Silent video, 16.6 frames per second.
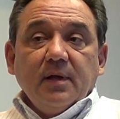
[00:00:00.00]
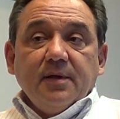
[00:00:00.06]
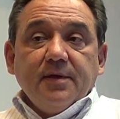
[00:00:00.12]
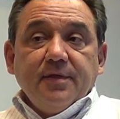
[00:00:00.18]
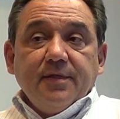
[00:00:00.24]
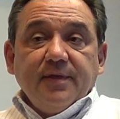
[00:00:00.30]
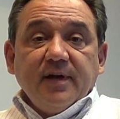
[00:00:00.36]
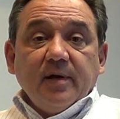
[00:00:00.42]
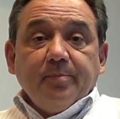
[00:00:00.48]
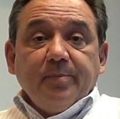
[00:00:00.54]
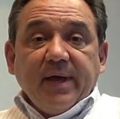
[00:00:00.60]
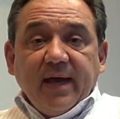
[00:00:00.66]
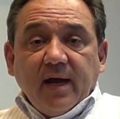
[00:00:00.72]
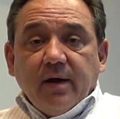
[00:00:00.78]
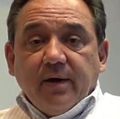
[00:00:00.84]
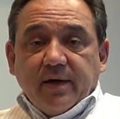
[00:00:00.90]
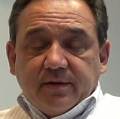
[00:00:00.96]
Their
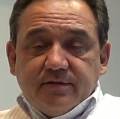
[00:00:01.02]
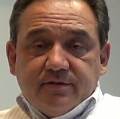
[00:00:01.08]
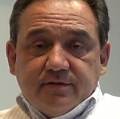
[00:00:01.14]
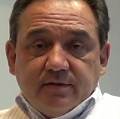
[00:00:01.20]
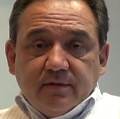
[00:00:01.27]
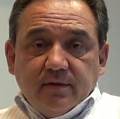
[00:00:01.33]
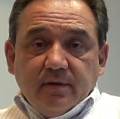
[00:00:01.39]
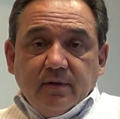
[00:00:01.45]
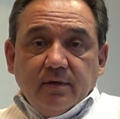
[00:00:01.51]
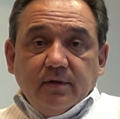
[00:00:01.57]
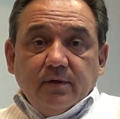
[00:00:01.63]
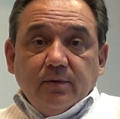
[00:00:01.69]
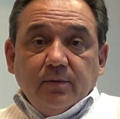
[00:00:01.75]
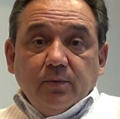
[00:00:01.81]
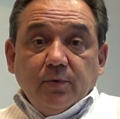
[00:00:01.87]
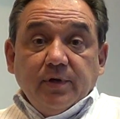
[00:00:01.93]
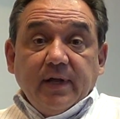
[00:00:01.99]
parents
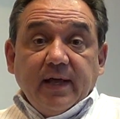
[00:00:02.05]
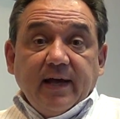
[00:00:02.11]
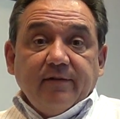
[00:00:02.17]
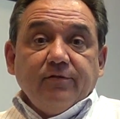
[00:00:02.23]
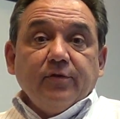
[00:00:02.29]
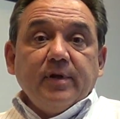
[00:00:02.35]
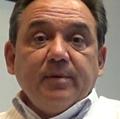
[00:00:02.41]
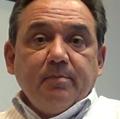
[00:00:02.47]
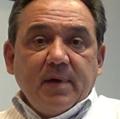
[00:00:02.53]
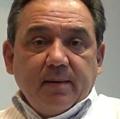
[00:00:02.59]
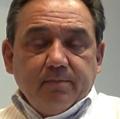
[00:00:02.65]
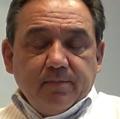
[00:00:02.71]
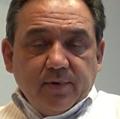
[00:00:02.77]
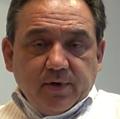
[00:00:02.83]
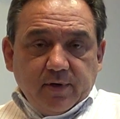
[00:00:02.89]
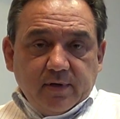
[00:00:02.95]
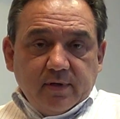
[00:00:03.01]
would have
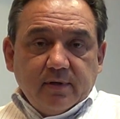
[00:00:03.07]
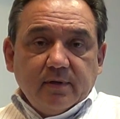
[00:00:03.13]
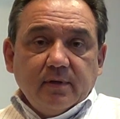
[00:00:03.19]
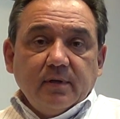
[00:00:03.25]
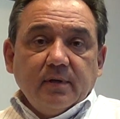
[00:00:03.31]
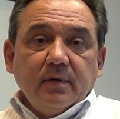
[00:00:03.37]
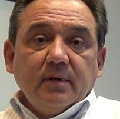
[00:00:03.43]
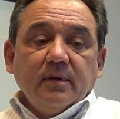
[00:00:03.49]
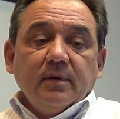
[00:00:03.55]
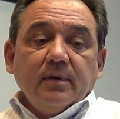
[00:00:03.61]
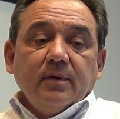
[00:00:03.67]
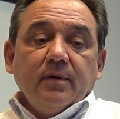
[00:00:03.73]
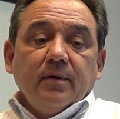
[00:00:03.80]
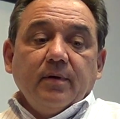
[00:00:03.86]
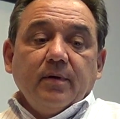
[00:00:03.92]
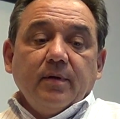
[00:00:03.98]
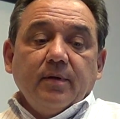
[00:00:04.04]
remembered
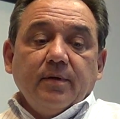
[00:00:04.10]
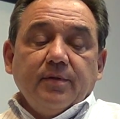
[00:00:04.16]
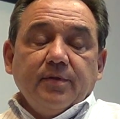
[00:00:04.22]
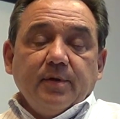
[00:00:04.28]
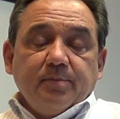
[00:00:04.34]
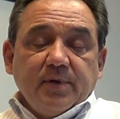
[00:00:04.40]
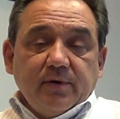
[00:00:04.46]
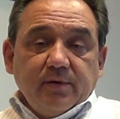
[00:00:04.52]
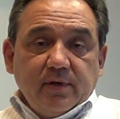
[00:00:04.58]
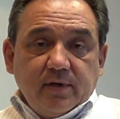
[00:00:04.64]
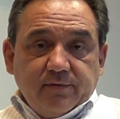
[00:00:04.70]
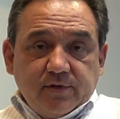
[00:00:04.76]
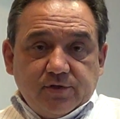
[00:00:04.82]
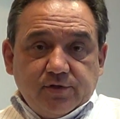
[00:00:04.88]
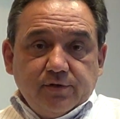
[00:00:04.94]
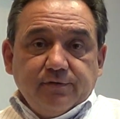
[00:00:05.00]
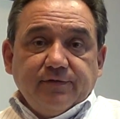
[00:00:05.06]
the period of
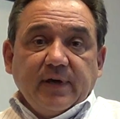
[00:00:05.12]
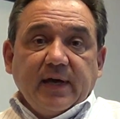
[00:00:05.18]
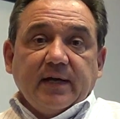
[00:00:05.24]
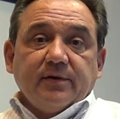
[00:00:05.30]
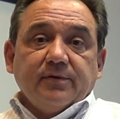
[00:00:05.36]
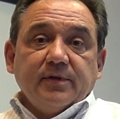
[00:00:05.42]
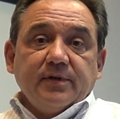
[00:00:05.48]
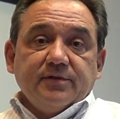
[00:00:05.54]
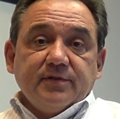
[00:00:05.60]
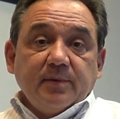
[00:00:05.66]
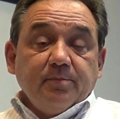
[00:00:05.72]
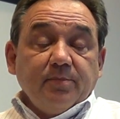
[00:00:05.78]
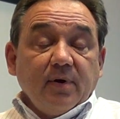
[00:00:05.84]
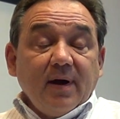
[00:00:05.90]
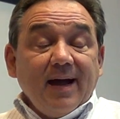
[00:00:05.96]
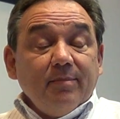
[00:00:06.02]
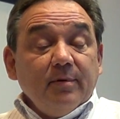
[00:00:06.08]
the shoe factories and
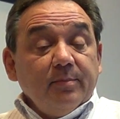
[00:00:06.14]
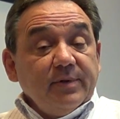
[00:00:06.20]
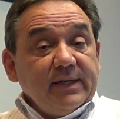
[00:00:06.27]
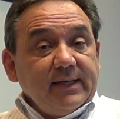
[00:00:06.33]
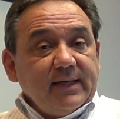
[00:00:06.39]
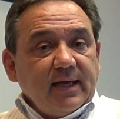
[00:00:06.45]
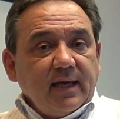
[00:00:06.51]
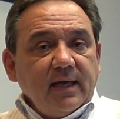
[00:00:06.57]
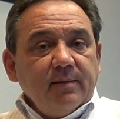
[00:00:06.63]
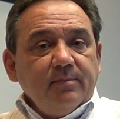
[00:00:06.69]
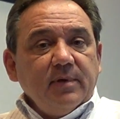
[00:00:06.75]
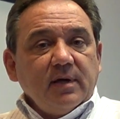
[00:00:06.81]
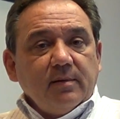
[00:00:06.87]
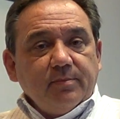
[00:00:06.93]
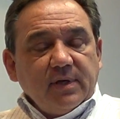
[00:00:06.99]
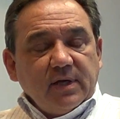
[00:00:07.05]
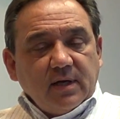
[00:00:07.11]
probably came
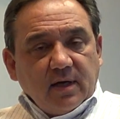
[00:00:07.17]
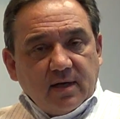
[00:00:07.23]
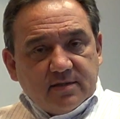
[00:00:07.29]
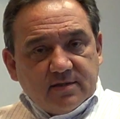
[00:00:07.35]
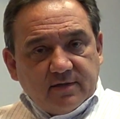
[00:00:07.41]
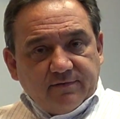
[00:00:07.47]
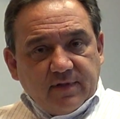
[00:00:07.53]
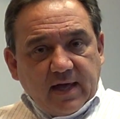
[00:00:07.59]
here because of